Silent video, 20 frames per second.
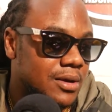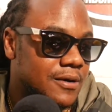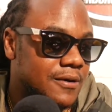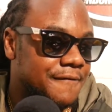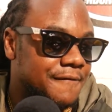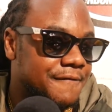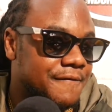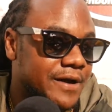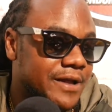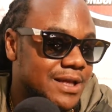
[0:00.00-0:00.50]

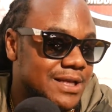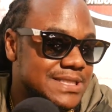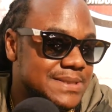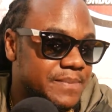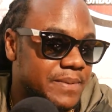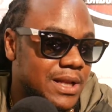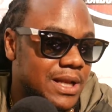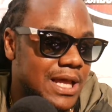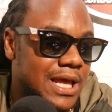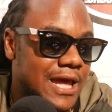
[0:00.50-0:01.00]
The Fyah
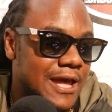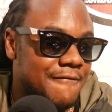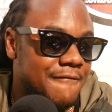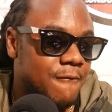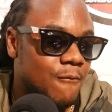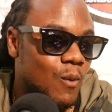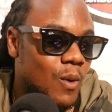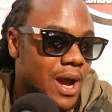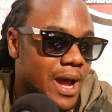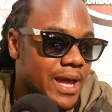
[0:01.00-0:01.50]
spell
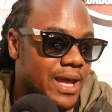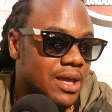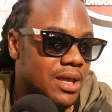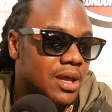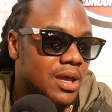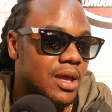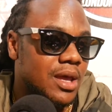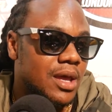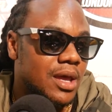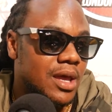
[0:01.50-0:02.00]
Fyah.
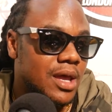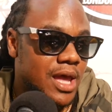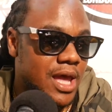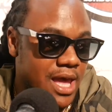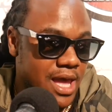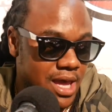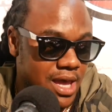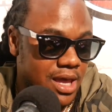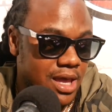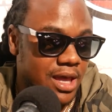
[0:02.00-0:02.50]

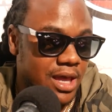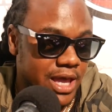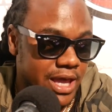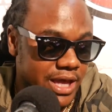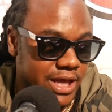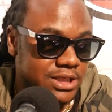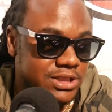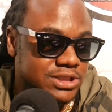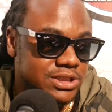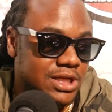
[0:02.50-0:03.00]

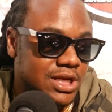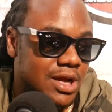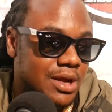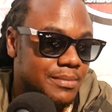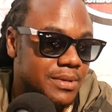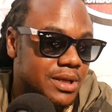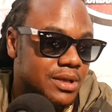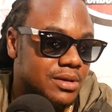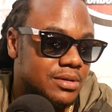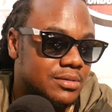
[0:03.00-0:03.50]
You know what I
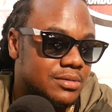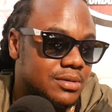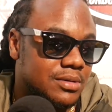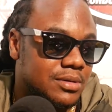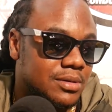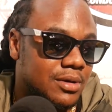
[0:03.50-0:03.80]
mean?